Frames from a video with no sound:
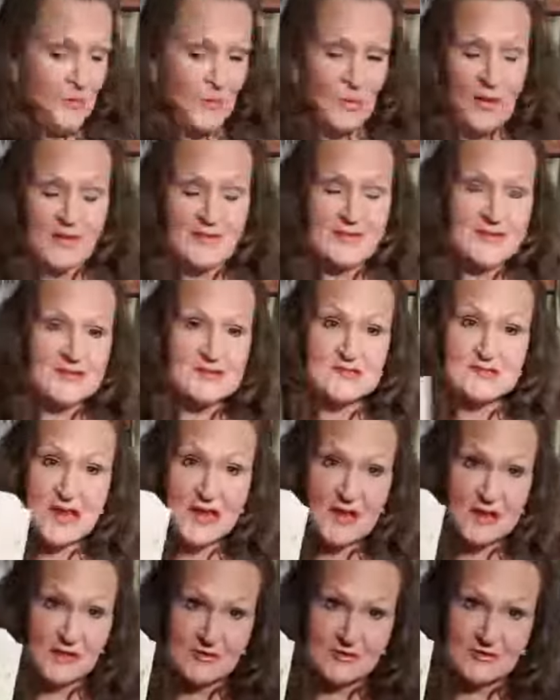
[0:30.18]
what the
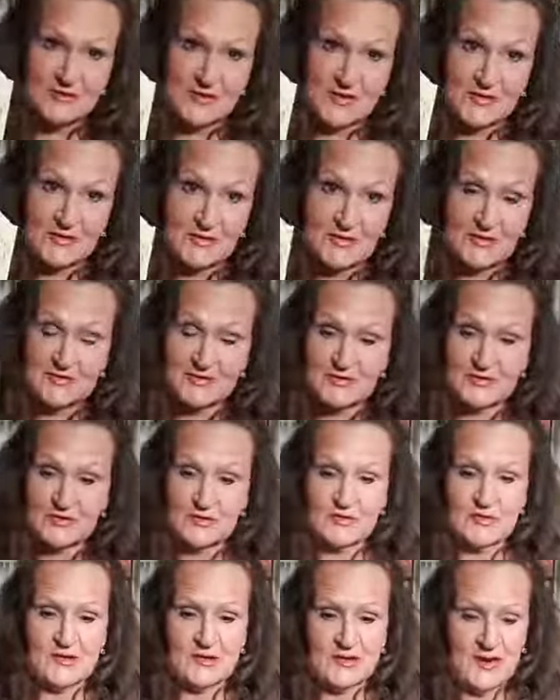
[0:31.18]
challenge says for us to
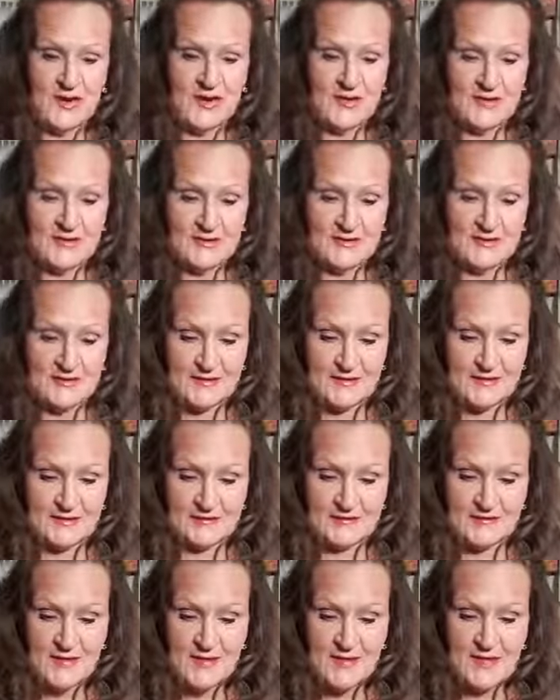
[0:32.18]
do today
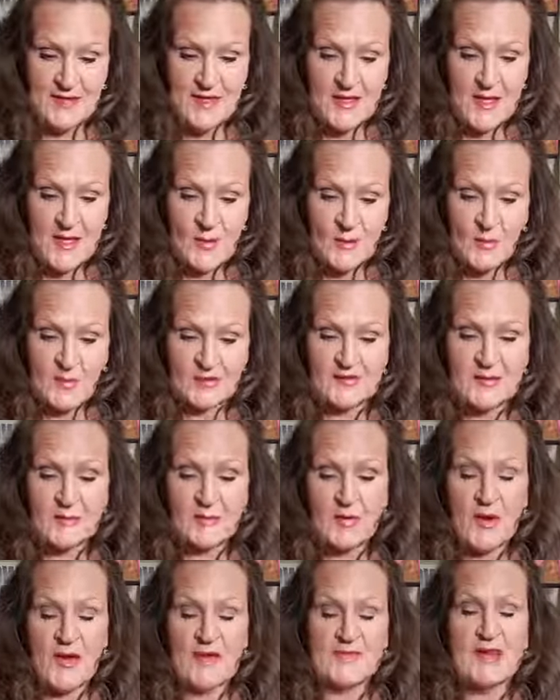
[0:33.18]
is What's a
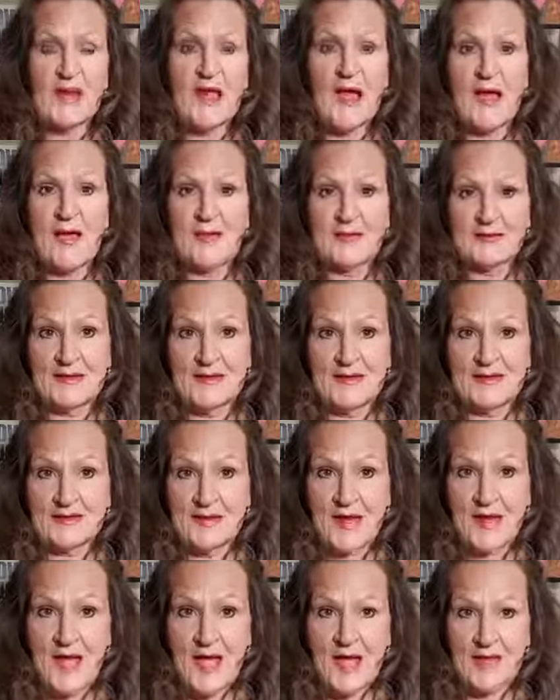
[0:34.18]
private holiday
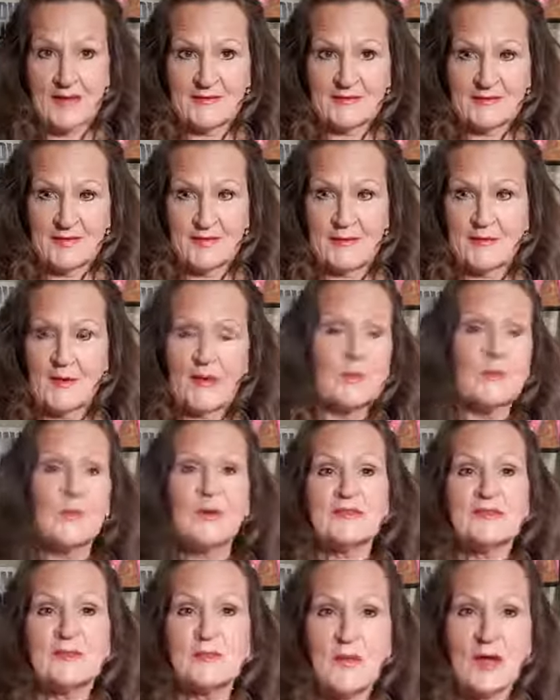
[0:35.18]
that I celebrate?
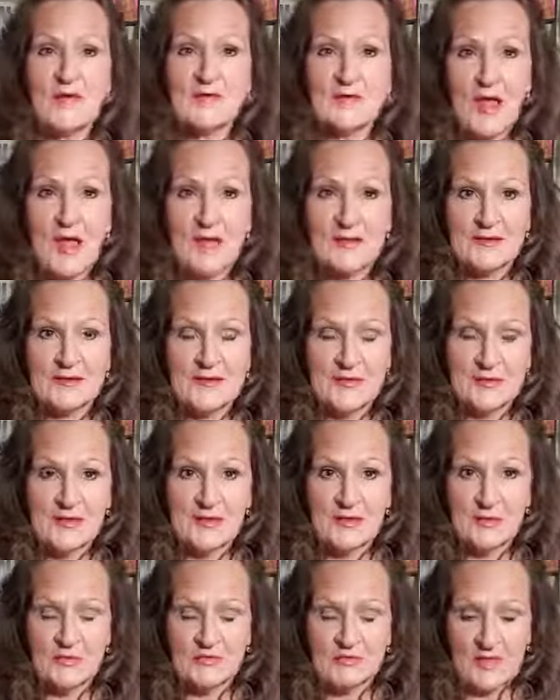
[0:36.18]
What's a private holiday
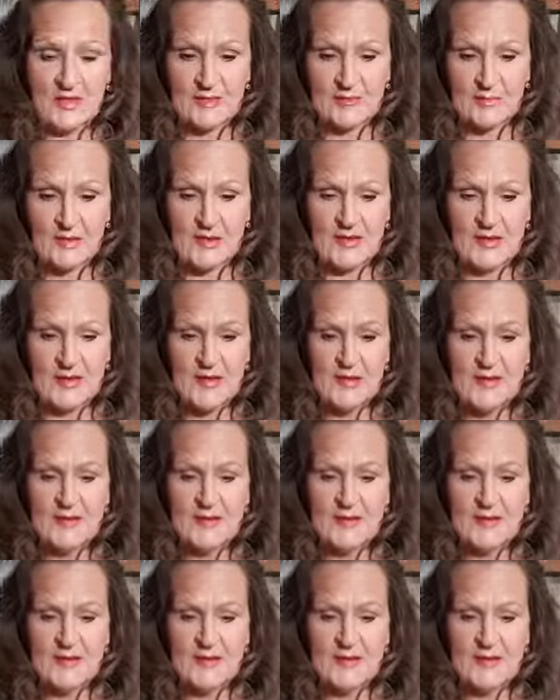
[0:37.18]
that you celebrate?